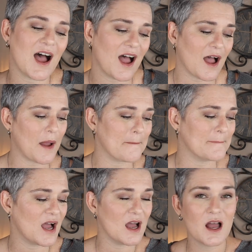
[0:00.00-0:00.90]

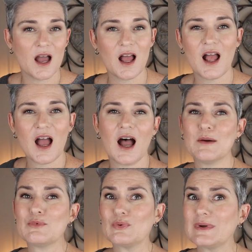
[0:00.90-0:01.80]
Um,
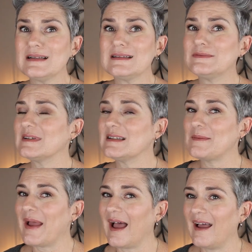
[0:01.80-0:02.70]
I'm really,
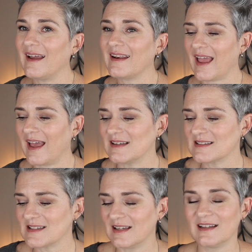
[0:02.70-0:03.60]
really bad
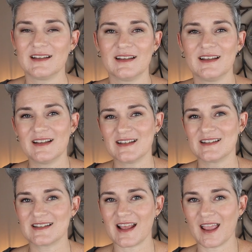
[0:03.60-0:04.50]
at
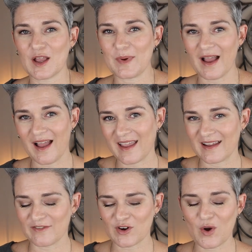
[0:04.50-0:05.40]
saying goodbye. I
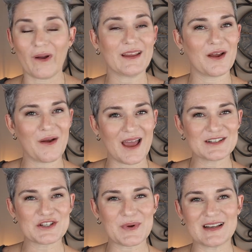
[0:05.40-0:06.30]
never quite know how to
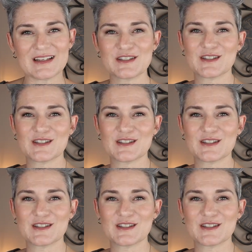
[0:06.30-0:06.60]
do it.